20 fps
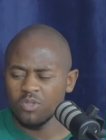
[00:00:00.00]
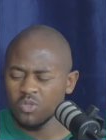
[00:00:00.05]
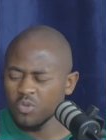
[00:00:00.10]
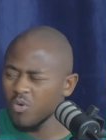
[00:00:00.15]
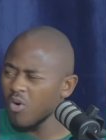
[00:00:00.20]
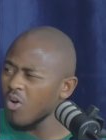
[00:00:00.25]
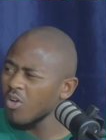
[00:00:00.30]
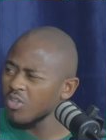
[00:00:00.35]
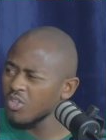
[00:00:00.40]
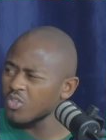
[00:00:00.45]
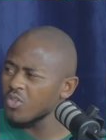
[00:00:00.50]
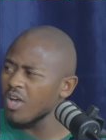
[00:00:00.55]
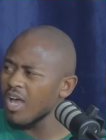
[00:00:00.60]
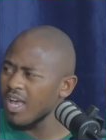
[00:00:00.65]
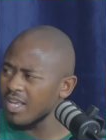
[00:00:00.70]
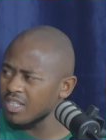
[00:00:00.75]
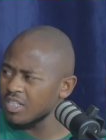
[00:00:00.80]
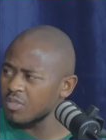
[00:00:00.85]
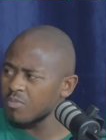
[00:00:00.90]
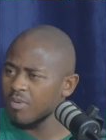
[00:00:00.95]
to also
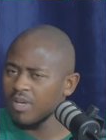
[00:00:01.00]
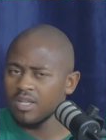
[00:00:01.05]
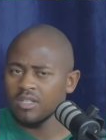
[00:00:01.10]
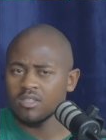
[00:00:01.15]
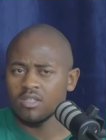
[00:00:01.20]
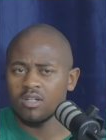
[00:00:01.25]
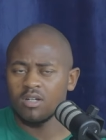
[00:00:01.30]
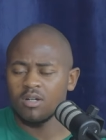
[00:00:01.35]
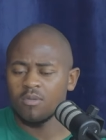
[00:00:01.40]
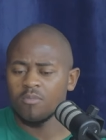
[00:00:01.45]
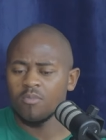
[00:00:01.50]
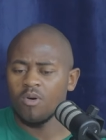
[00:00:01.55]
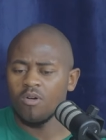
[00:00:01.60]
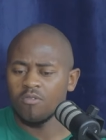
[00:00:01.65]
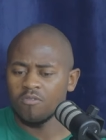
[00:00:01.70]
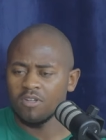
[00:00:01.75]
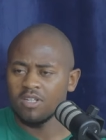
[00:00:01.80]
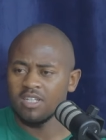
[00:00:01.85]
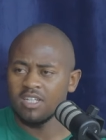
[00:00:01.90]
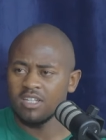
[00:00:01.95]
aspects um, of
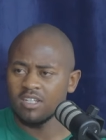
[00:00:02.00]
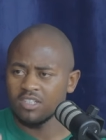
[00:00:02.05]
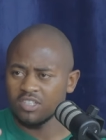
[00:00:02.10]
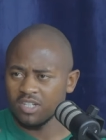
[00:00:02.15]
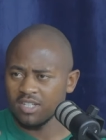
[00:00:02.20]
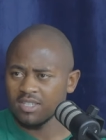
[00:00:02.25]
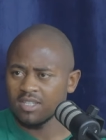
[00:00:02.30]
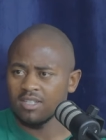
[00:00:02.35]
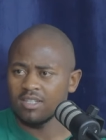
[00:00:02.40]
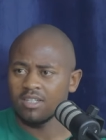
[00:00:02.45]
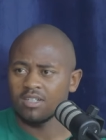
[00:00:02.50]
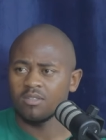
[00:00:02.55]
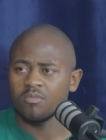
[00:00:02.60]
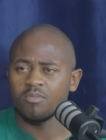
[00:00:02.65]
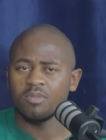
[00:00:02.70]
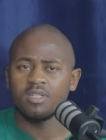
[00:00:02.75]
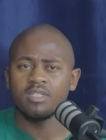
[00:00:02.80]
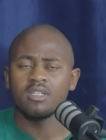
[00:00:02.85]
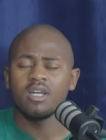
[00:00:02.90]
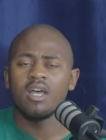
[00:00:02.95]
a leader just a little
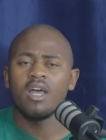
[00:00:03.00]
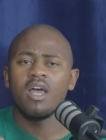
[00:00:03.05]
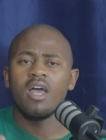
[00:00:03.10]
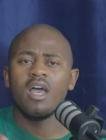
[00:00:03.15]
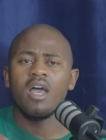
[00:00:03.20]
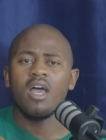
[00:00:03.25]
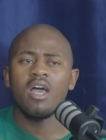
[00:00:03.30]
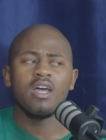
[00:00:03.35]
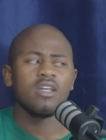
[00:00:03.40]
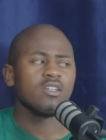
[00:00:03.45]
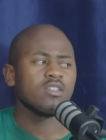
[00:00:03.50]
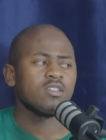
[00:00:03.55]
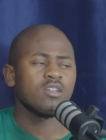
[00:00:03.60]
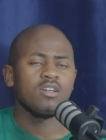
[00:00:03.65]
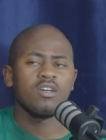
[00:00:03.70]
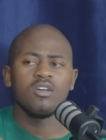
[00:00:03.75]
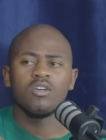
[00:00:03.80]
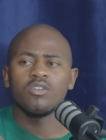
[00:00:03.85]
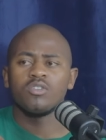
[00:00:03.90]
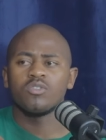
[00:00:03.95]
bit and
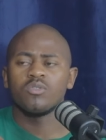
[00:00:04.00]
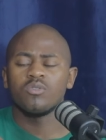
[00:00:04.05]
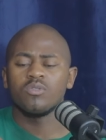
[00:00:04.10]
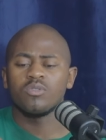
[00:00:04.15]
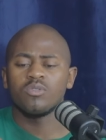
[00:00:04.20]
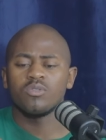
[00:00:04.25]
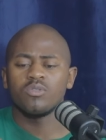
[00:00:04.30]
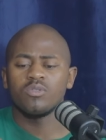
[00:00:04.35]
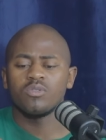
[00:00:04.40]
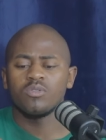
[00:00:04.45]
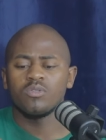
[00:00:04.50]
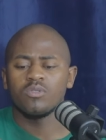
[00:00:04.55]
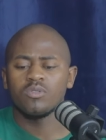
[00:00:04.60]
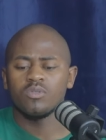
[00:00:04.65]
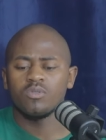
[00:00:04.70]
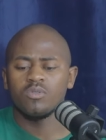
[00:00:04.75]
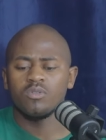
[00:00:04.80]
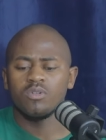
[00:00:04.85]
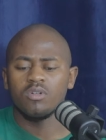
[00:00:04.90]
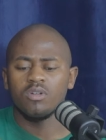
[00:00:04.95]
to to to
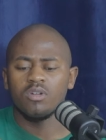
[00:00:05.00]
to